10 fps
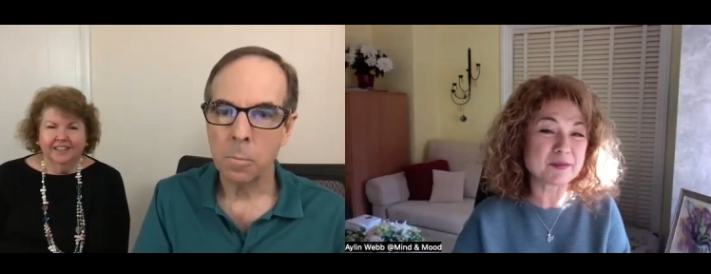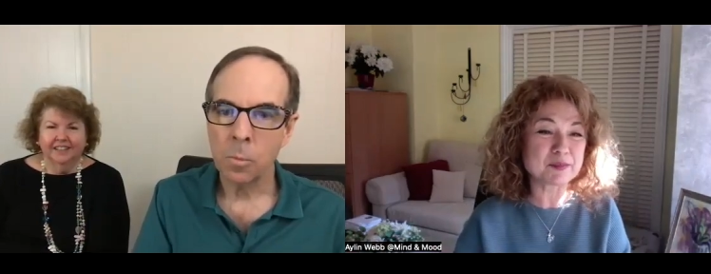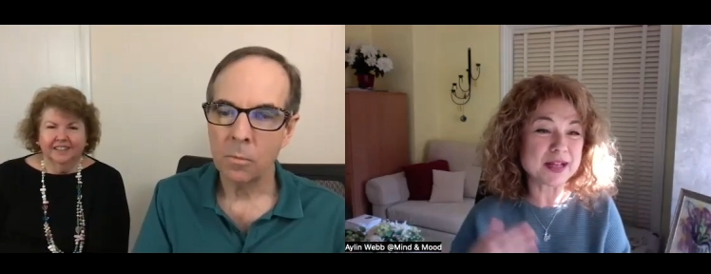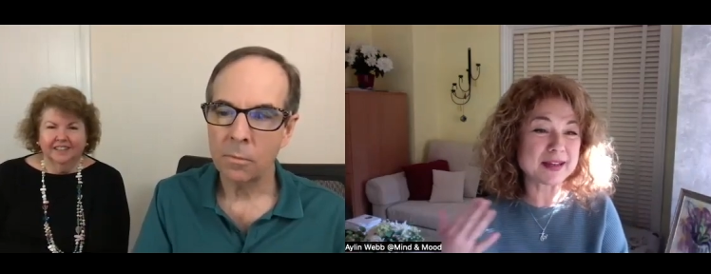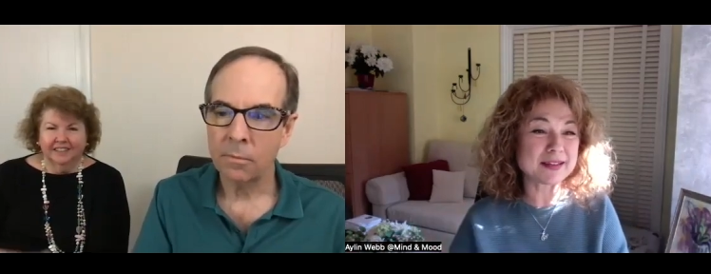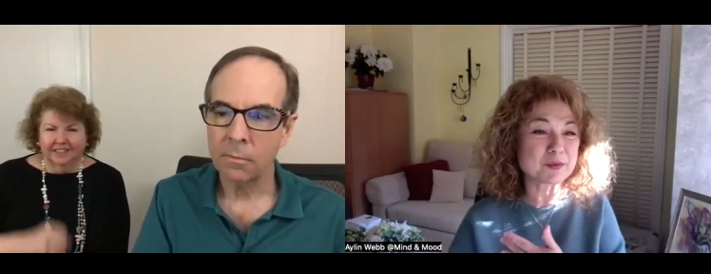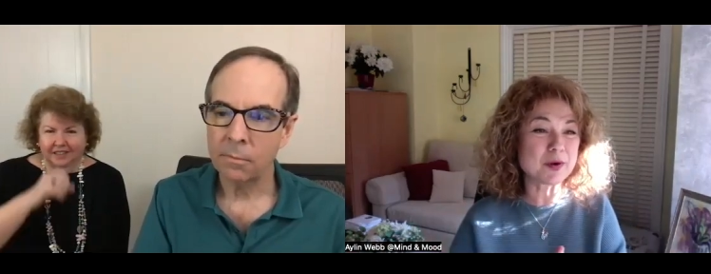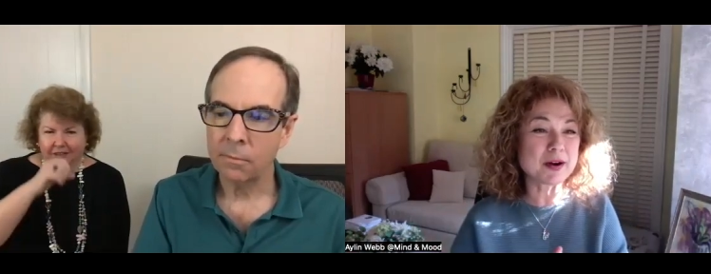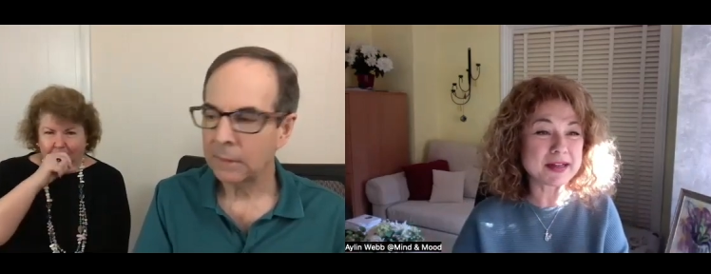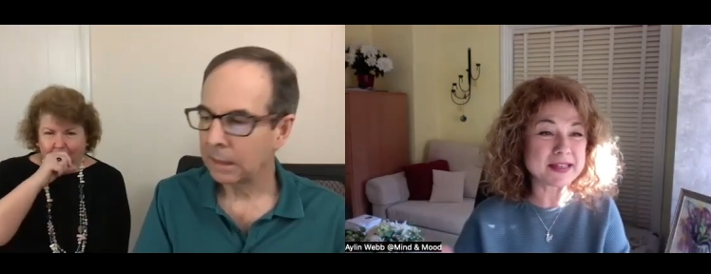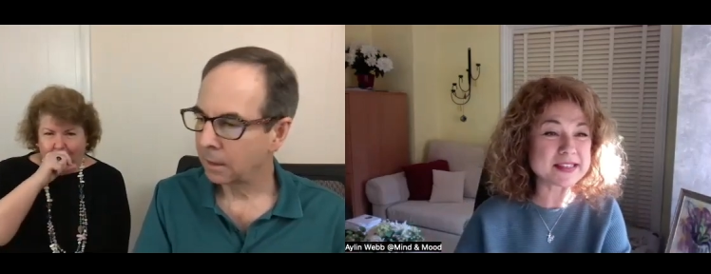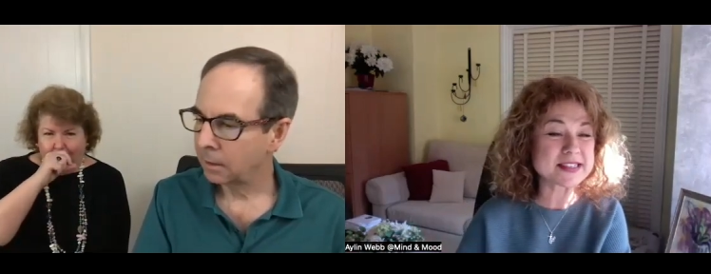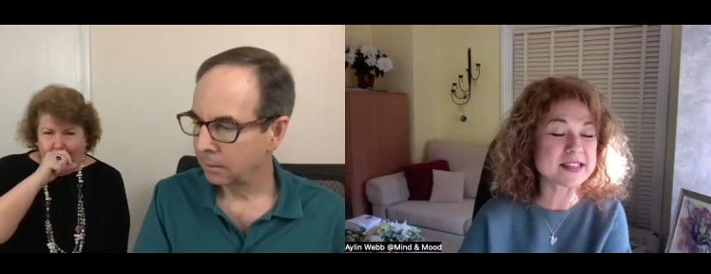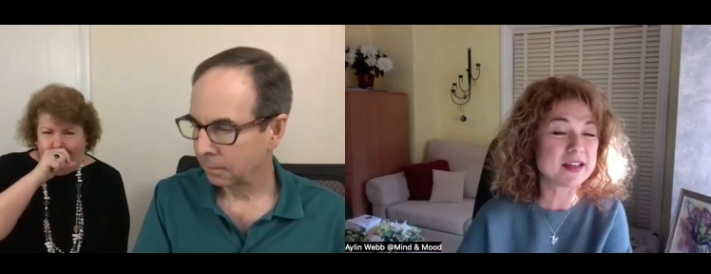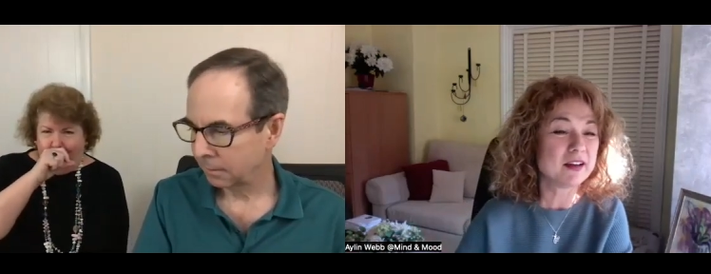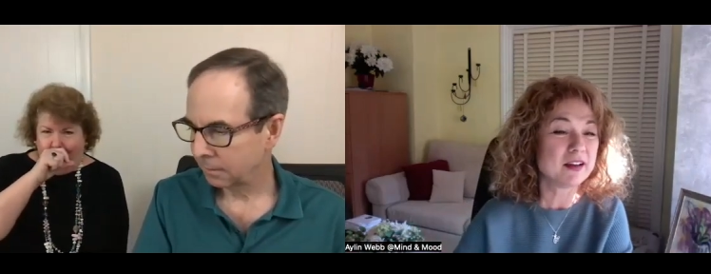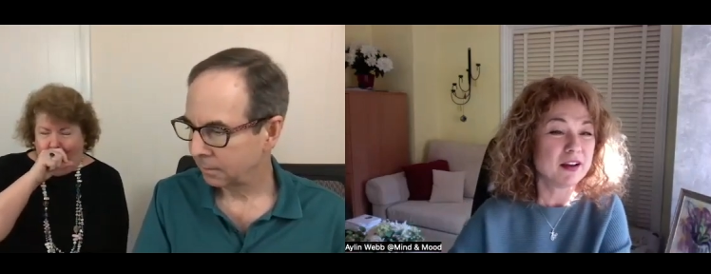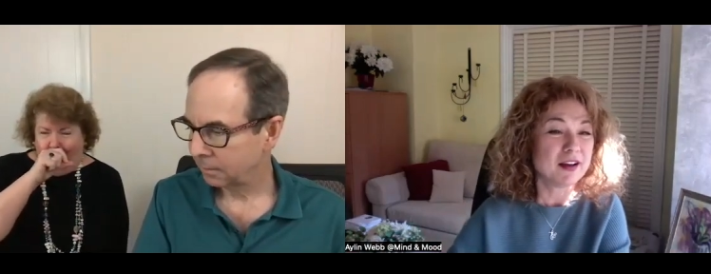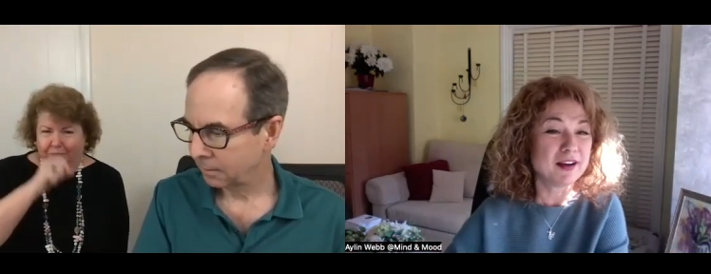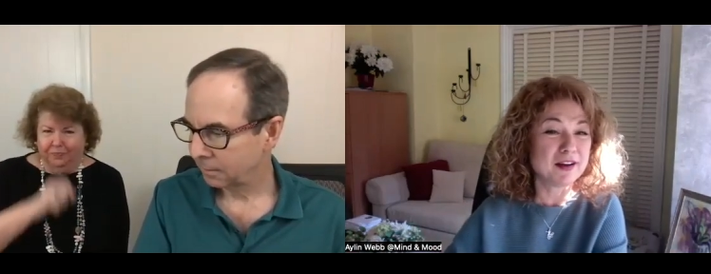Speaker 1: black and white.
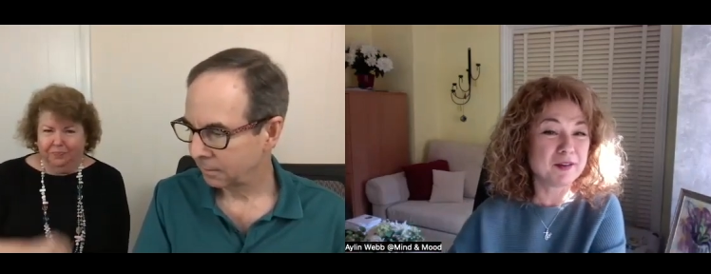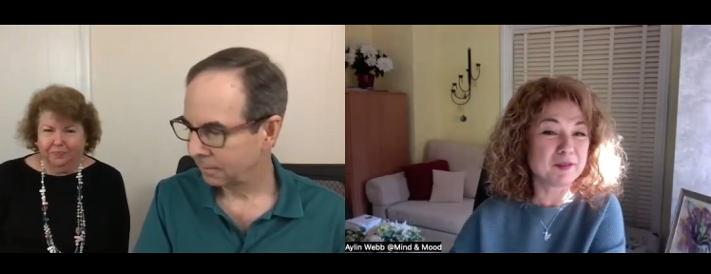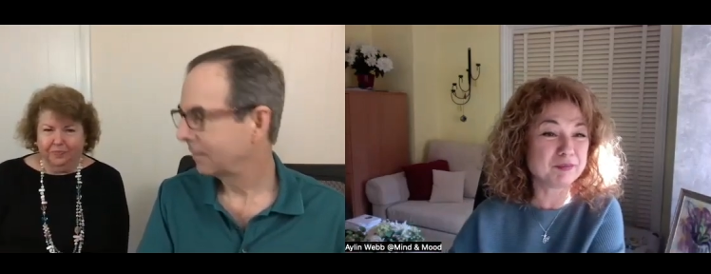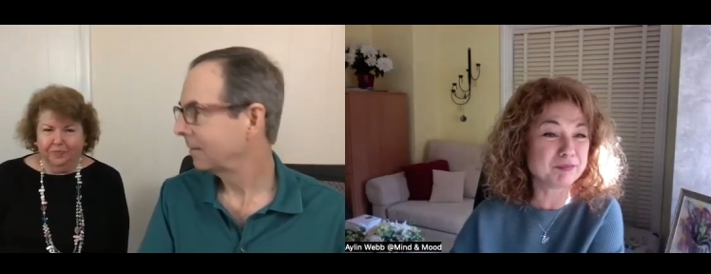Um,